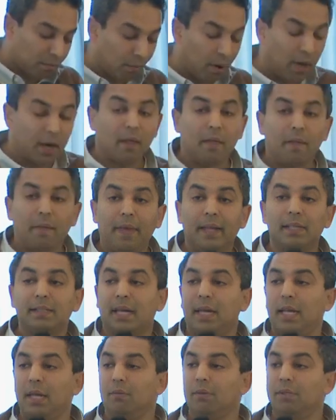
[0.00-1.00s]
one of the things
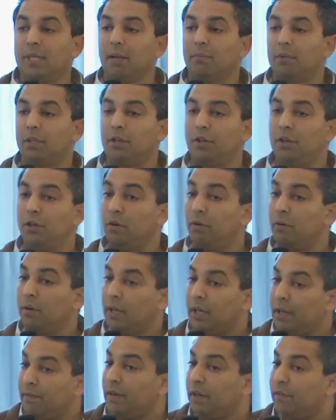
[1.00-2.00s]
that he was able to
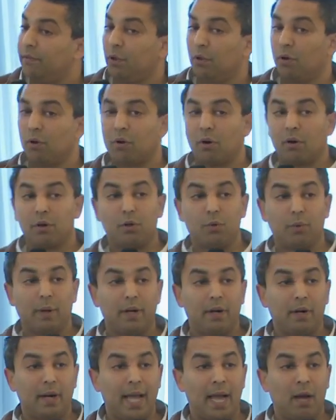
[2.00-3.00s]
do, even if you look on
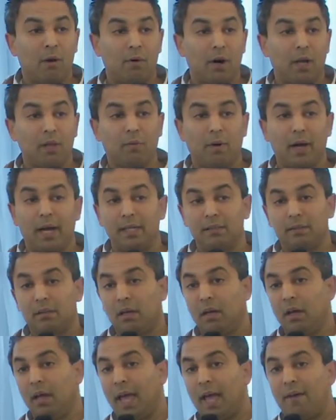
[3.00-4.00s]
Twitter now or
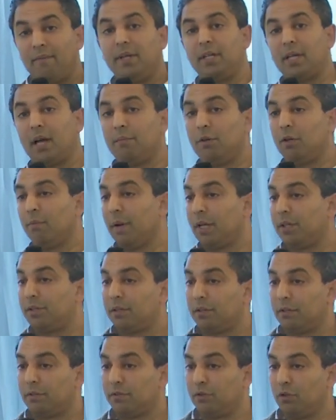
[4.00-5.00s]
otherwise, every time you
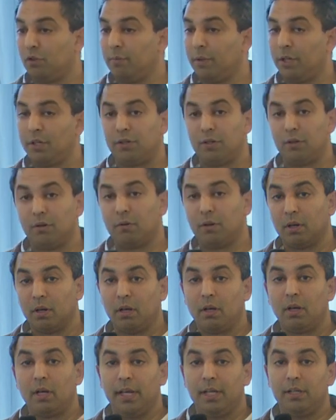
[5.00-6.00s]
mention a Zoom issue,
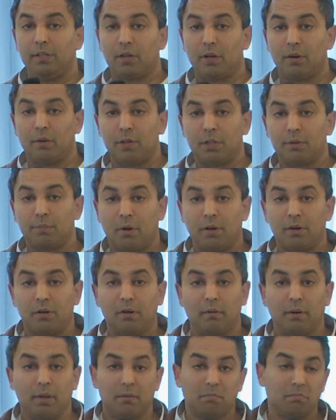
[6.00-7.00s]
he's going to
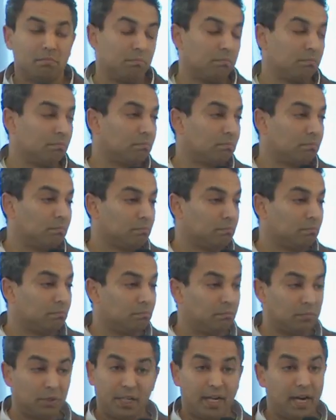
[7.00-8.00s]
respond to it.
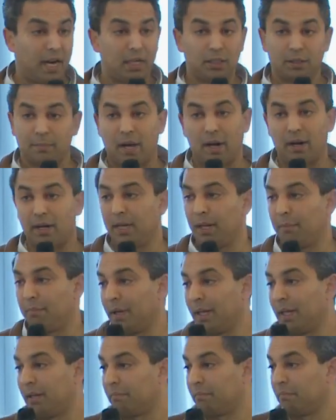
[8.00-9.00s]
Cares about it
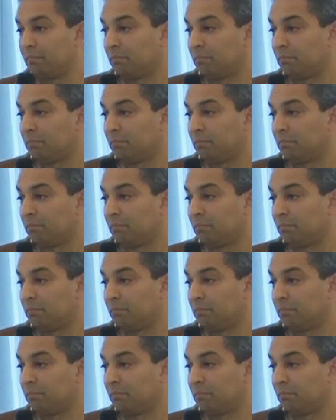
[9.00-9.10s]
deeply.